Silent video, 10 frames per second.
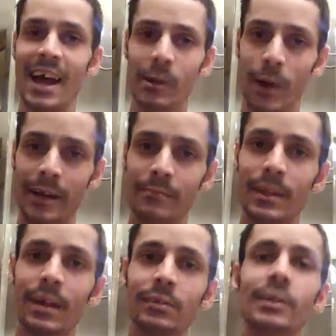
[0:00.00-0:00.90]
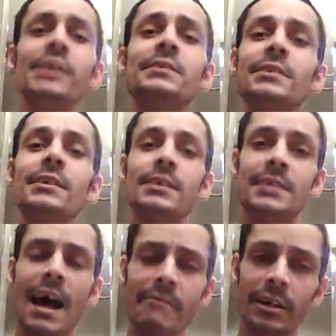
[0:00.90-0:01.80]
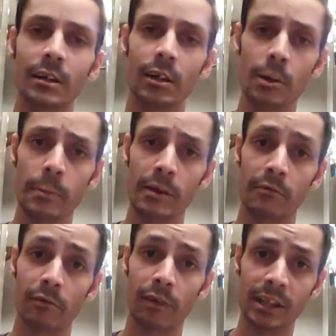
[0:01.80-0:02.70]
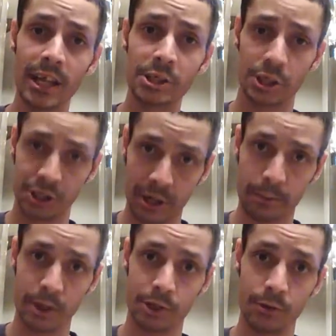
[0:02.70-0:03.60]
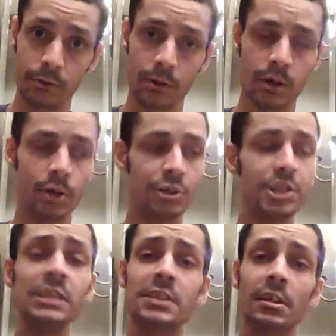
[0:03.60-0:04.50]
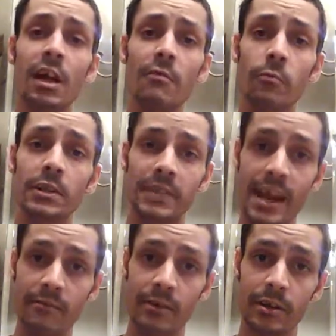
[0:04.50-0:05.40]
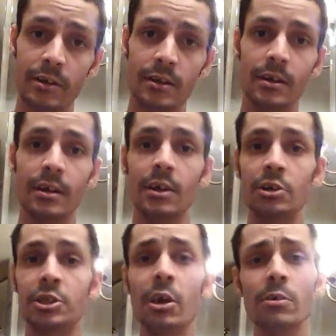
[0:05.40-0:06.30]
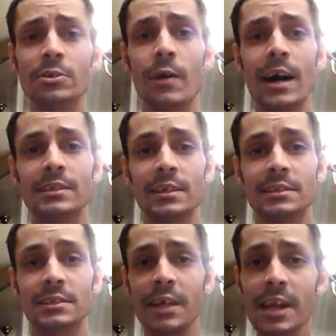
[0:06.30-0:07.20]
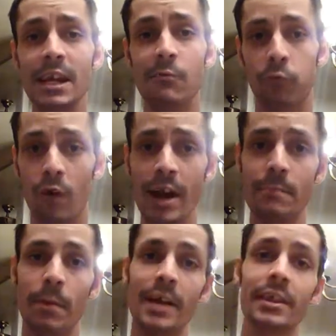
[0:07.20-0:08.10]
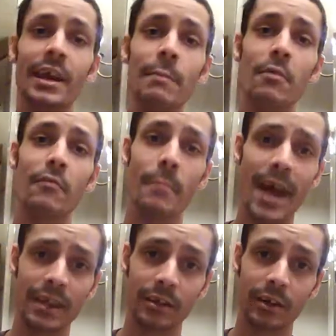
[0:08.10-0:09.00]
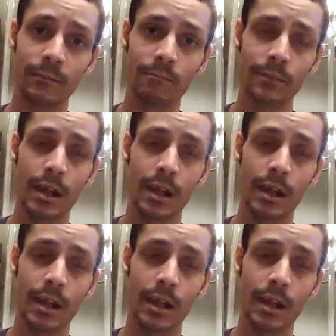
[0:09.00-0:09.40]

Anyway, Lisa is having a little bit of a relationship issue. She's in love with David. She also has a sneaky friend by the name of Amanda.